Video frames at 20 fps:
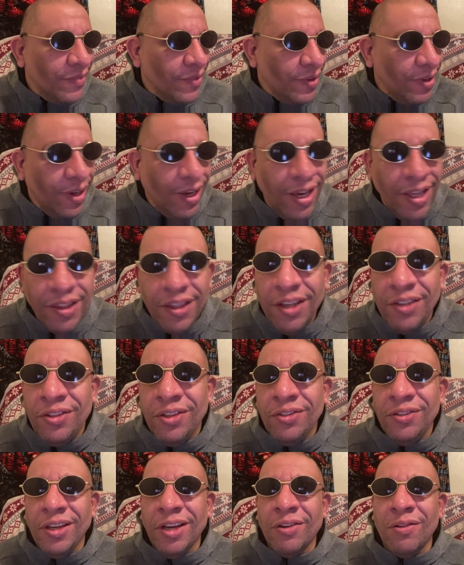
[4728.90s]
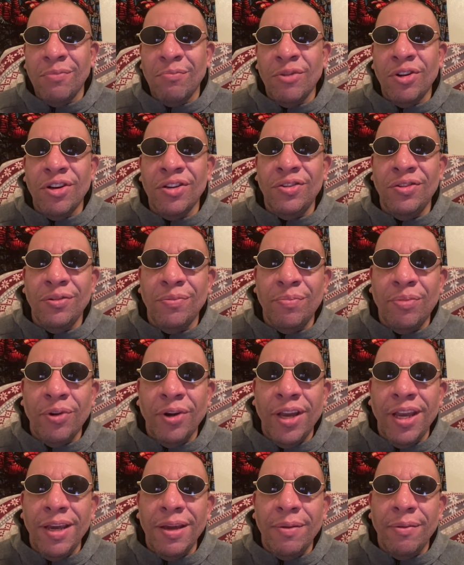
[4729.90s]
And this is a commercial
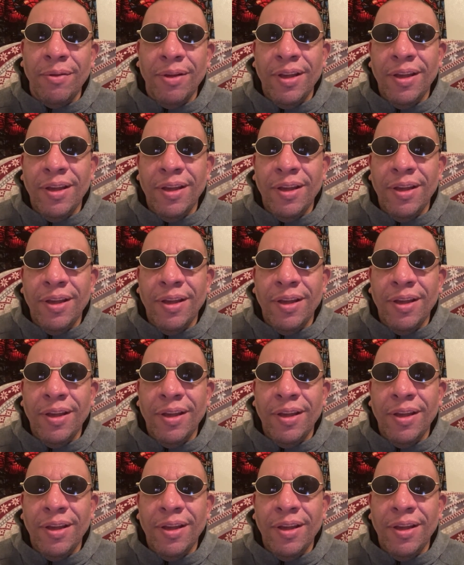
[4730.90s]
break.